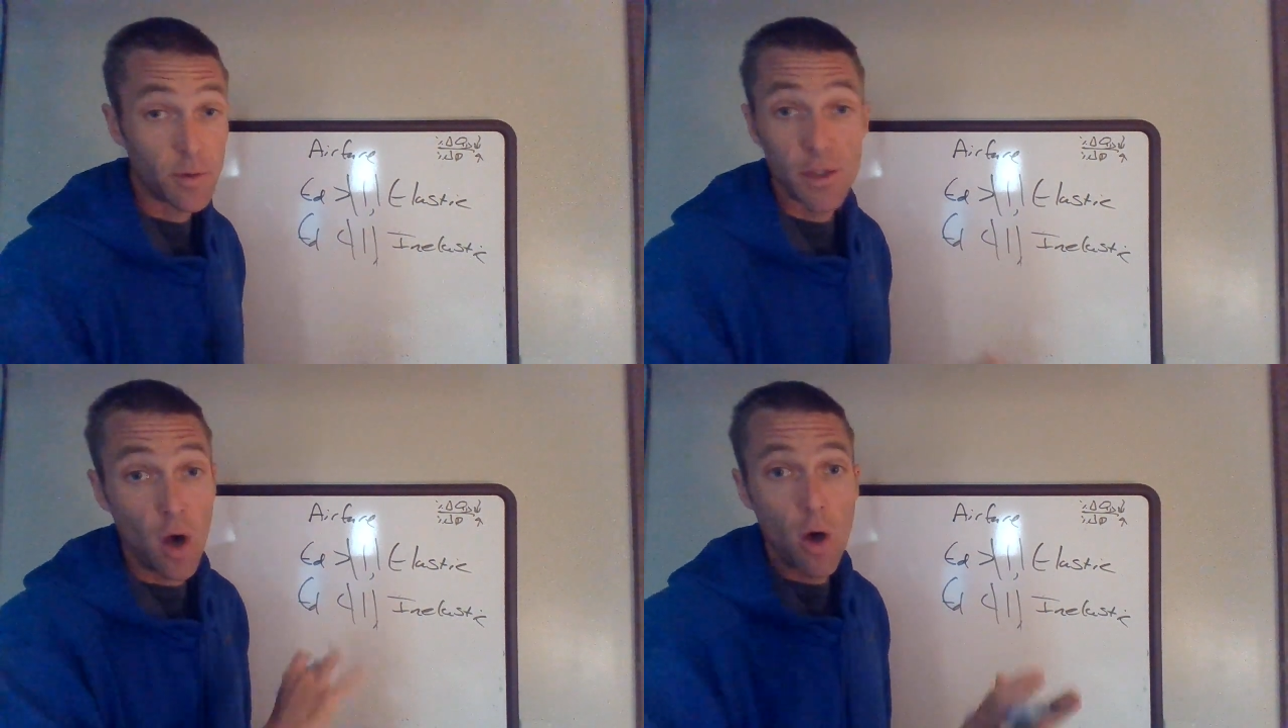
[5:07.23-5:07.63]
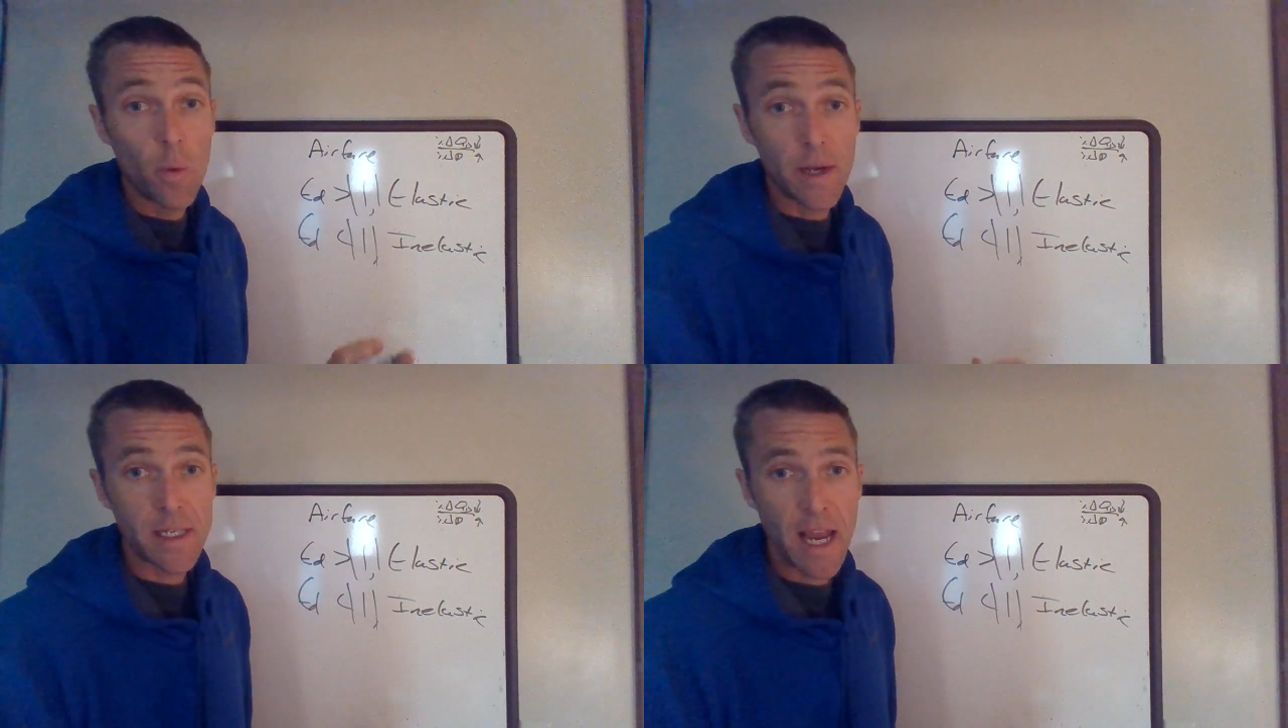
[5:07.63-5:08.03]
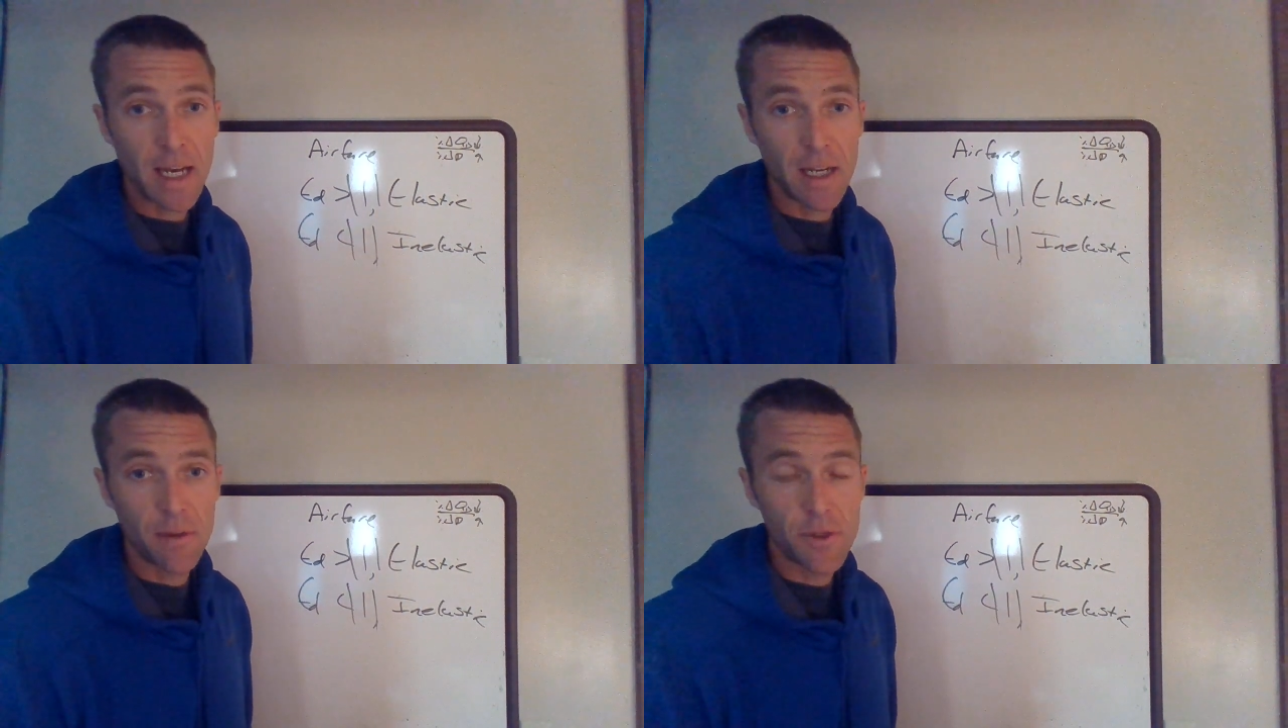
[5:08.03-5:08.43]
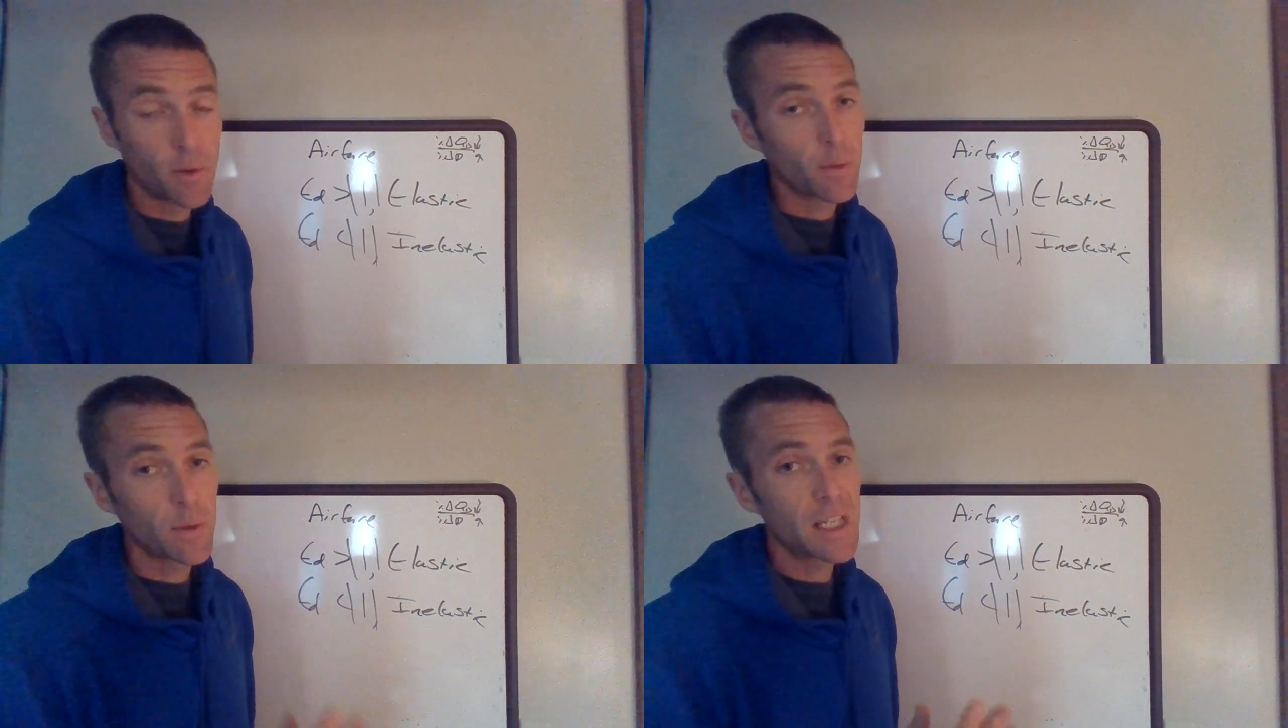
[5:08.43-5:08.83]
So it's always negative.
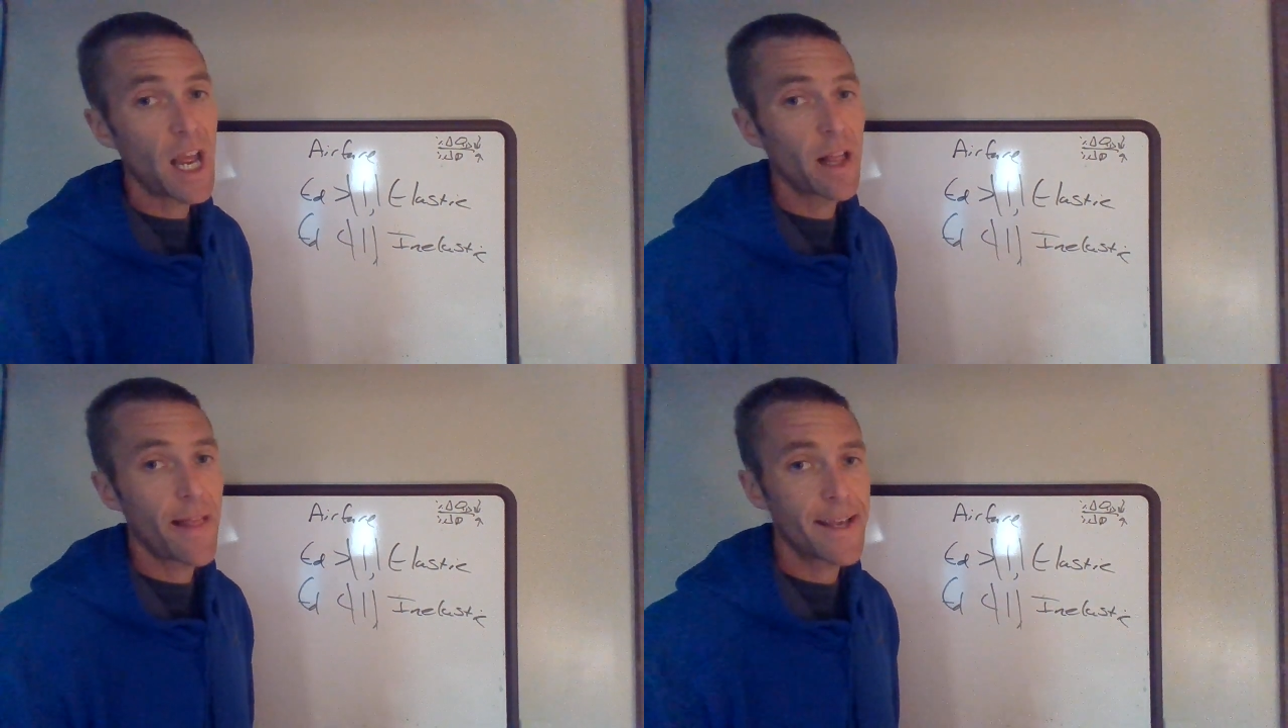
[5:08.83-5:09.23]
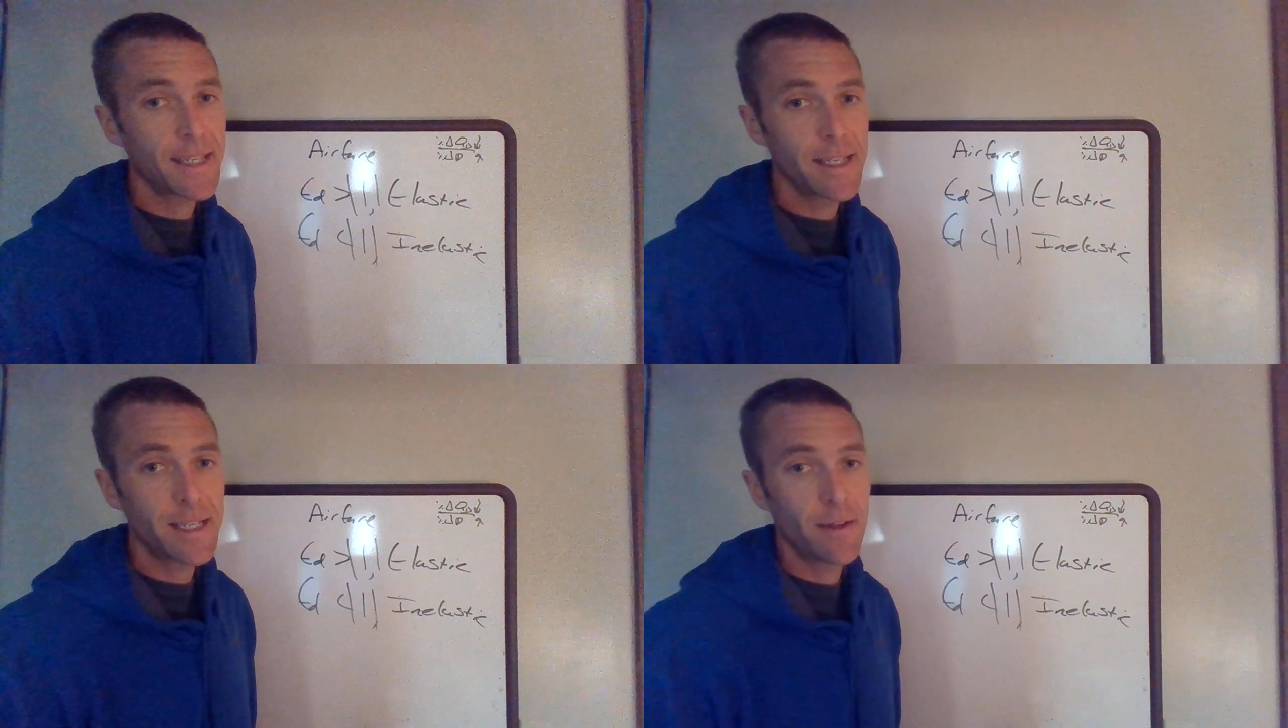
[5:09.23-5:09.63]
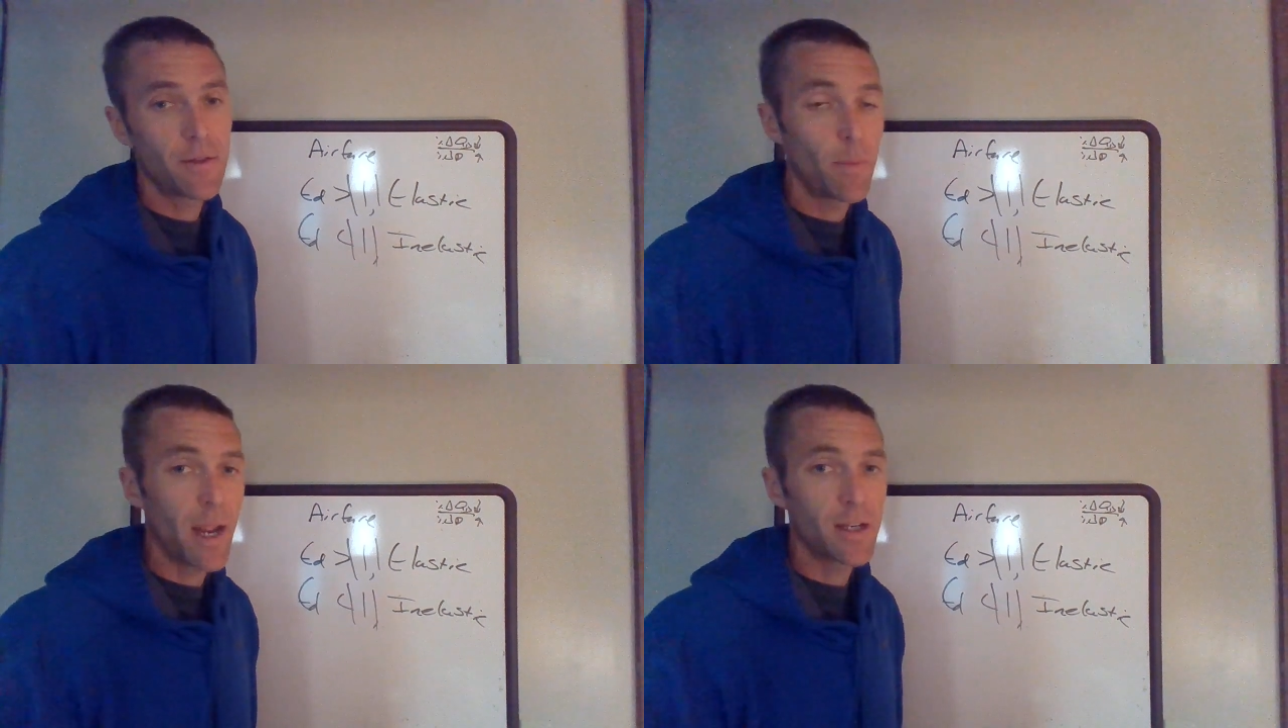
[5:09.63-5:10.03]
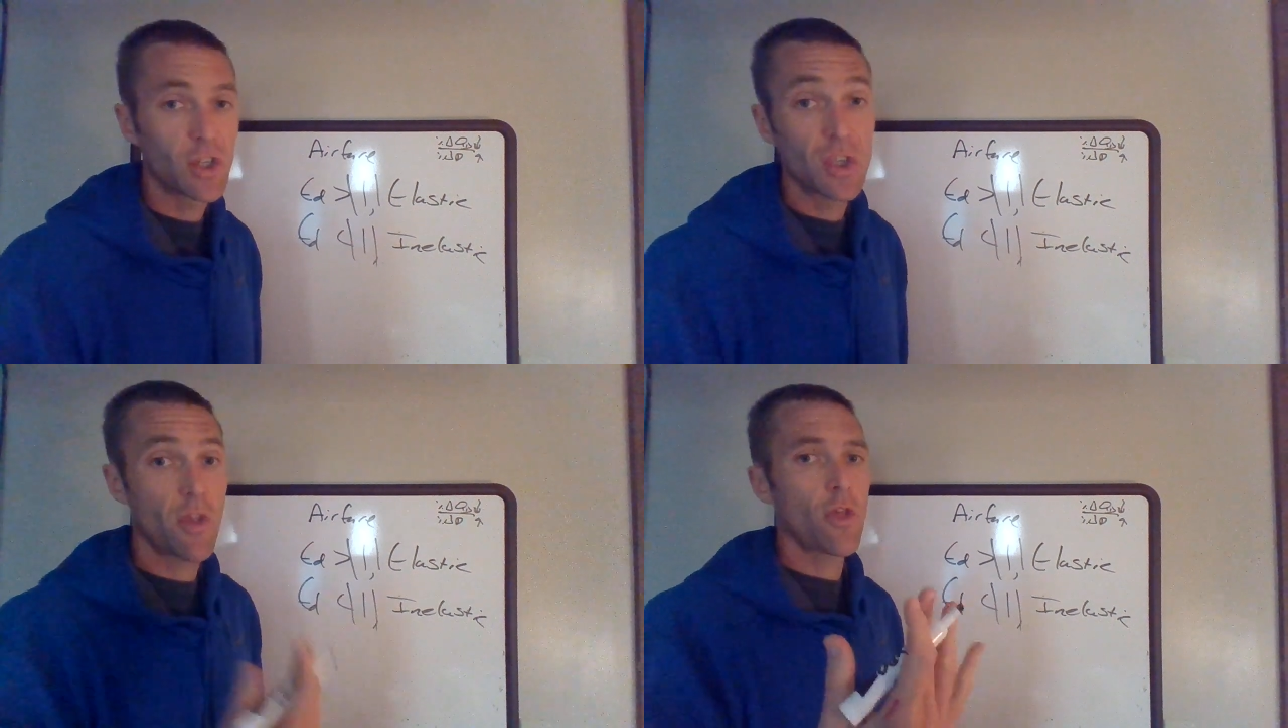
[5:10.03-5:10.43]
So when we say elasticity of demand
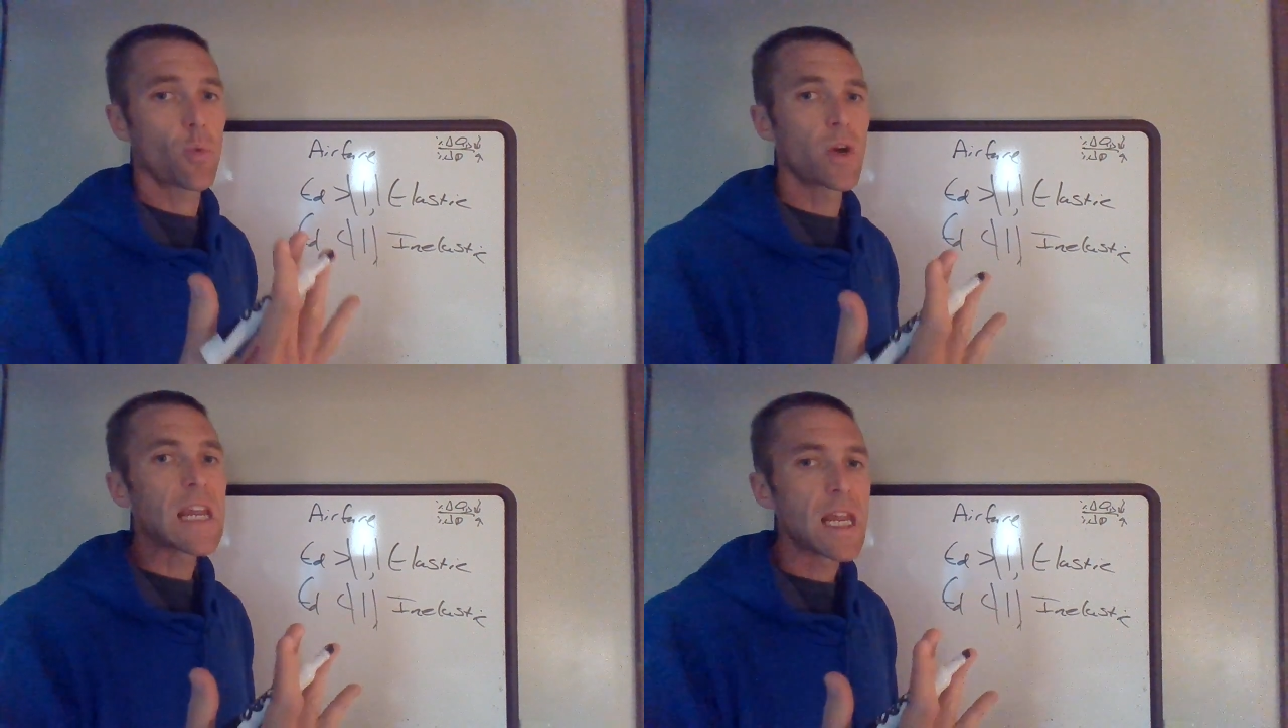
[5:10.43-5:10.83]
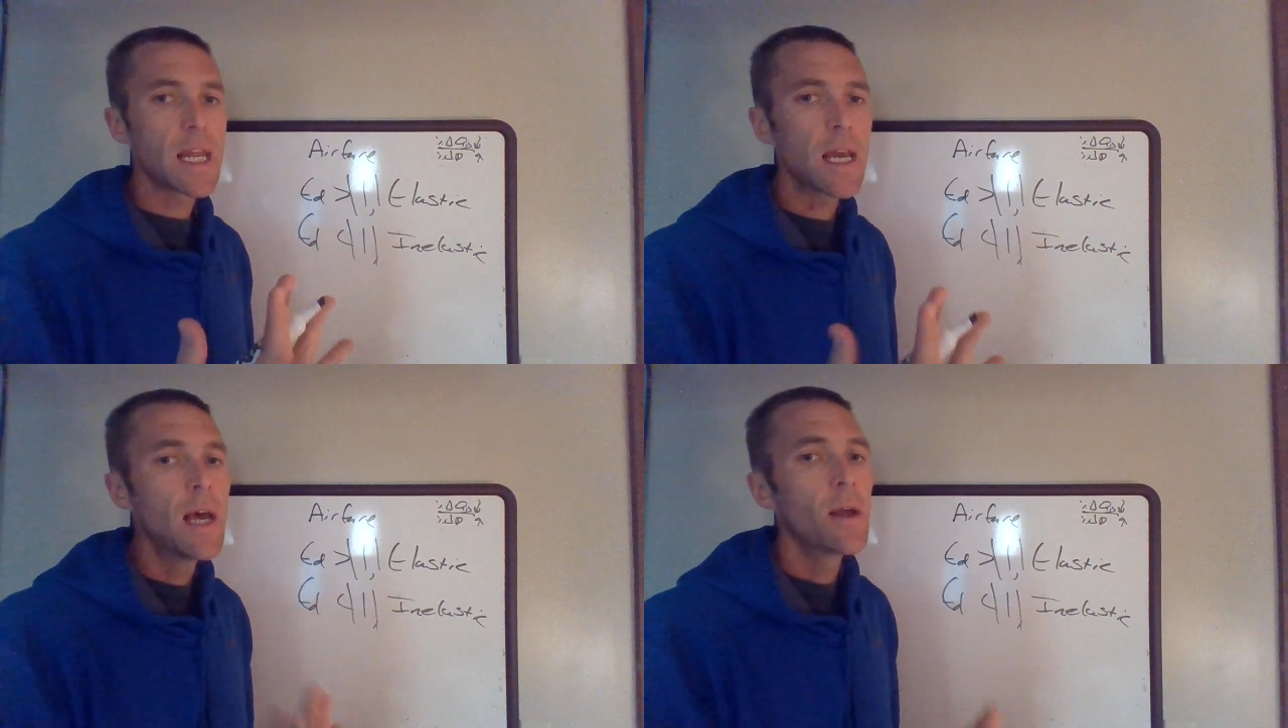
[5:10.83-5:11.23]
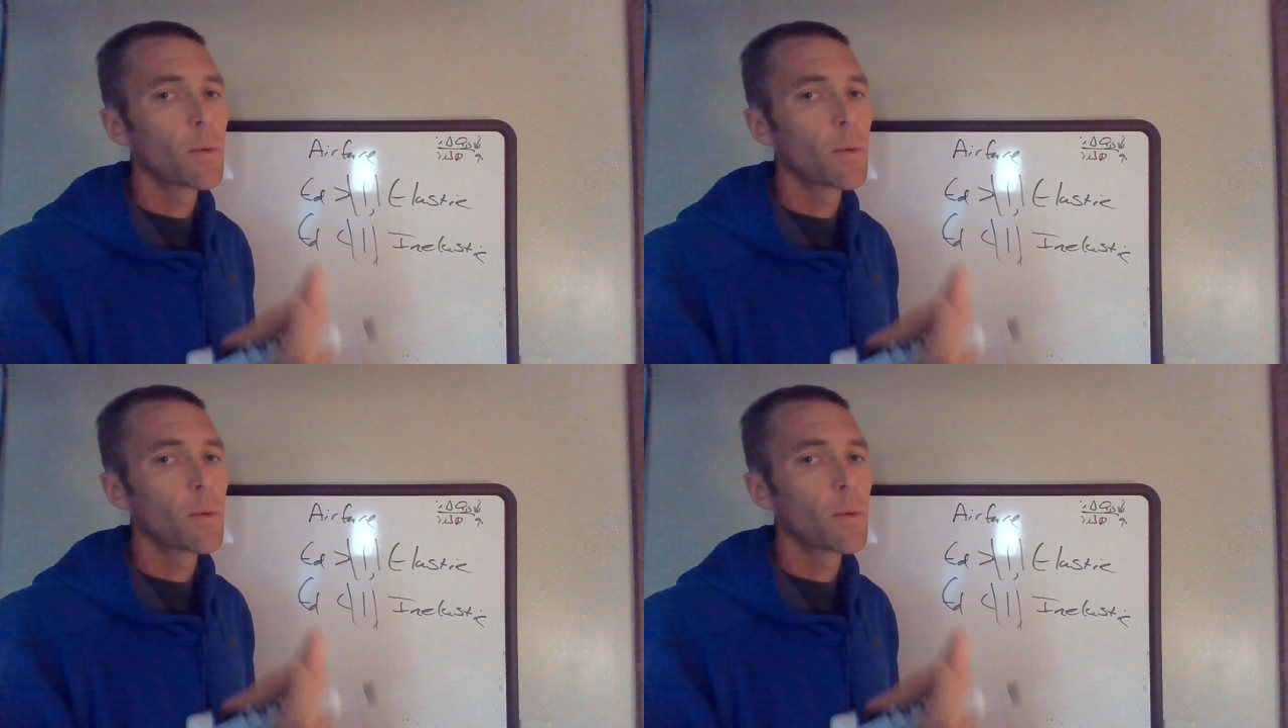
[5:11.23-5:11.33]
is 3,